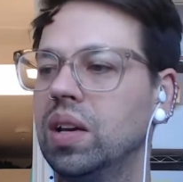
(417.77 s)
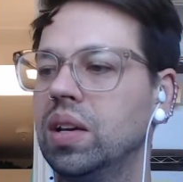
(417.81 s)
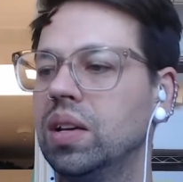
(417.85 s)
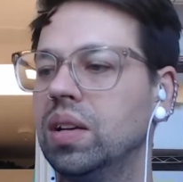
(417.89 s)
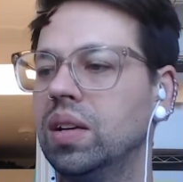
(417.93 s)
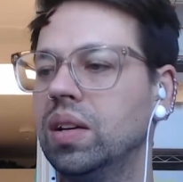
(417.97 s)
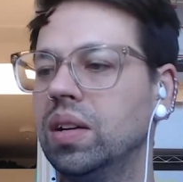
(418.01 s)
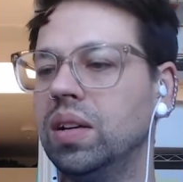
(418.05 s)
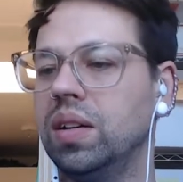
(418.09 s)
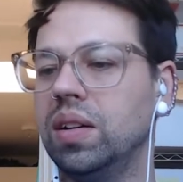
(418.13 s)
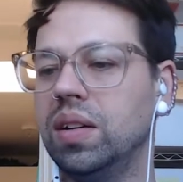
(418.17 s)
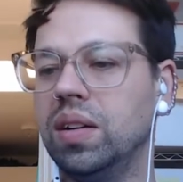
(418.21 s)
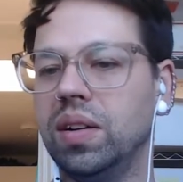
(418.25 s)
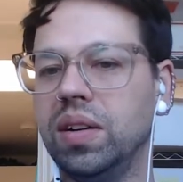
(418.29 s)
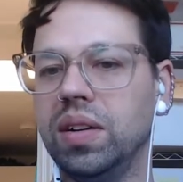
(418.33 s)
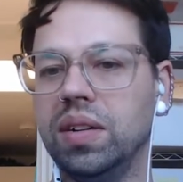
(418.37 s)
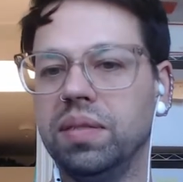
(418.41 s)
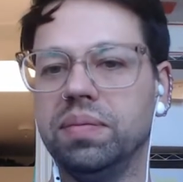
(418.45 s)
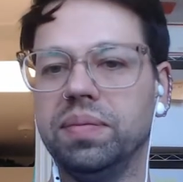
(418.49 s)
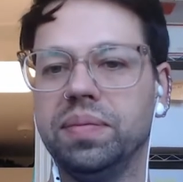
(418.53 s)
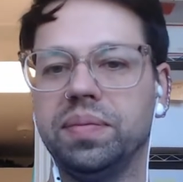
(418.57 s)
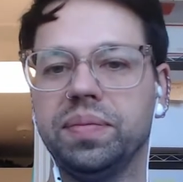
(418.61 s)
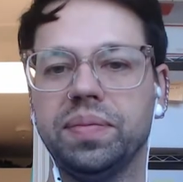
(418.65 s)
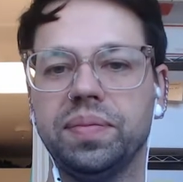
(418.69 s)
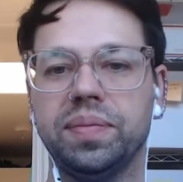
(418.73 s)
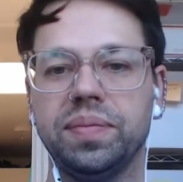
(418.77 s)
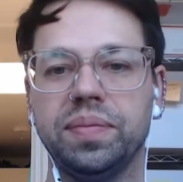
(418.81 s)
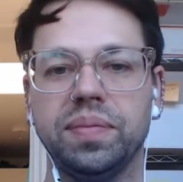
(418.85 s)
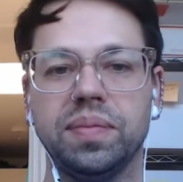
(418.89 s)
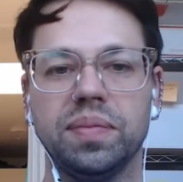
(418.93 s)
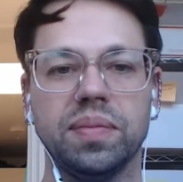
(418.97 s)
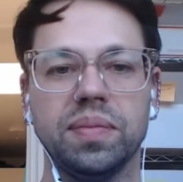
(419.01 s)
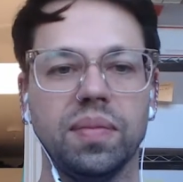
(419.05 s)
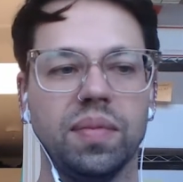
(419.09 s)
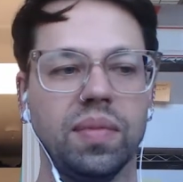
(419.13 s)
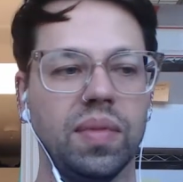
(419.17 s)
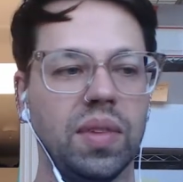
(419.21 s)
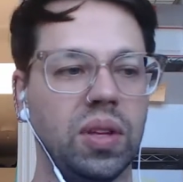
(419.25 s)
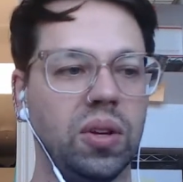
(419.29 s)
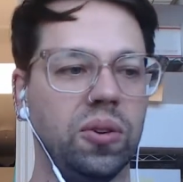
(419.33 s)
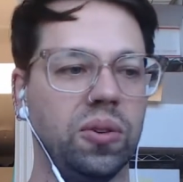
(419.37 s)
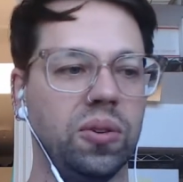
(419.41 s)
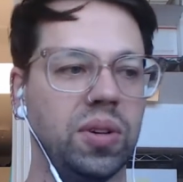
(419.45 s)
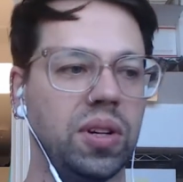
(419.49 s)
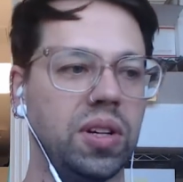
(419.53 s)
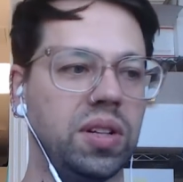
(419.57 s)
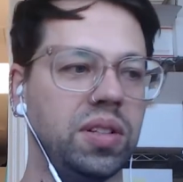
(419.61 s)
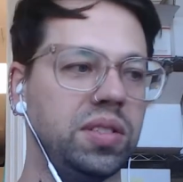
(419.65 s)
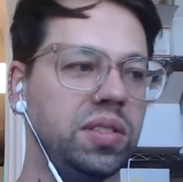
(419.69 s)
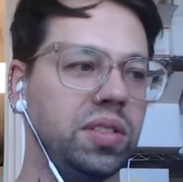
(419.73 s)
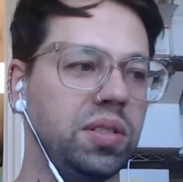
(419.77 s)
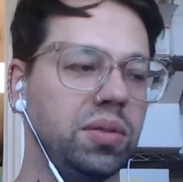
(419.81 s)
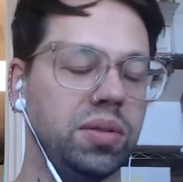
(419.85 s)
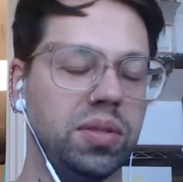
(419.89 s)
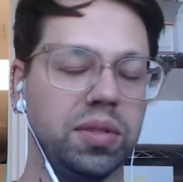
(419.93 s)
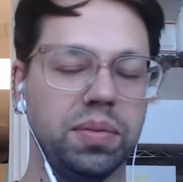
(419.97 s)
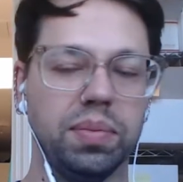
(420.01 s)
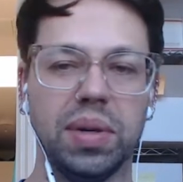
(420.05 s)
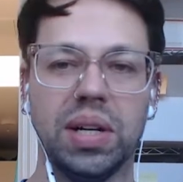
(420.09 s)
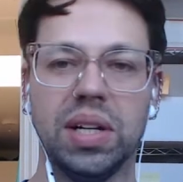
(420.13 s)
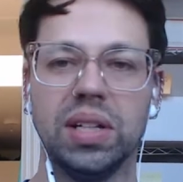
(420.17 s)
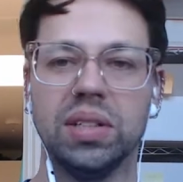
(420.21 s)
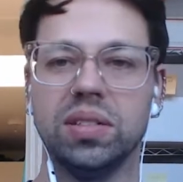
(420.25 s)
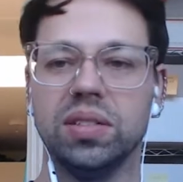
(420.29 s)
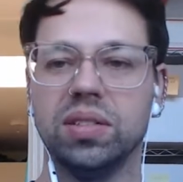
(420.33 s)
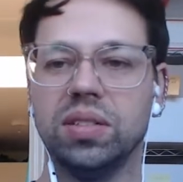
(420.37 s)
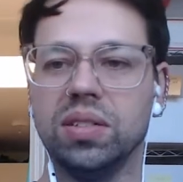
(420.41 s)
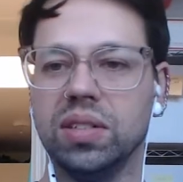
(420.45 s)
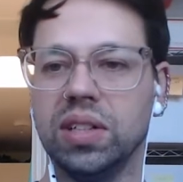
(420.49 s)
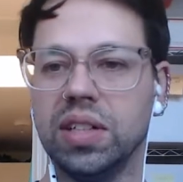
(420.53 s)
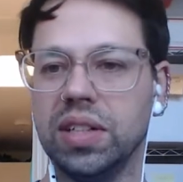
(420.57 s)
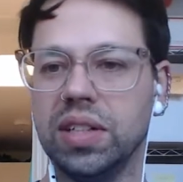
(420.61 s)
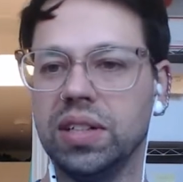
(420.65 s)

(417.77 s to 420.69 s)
um, you don't get to see a response till like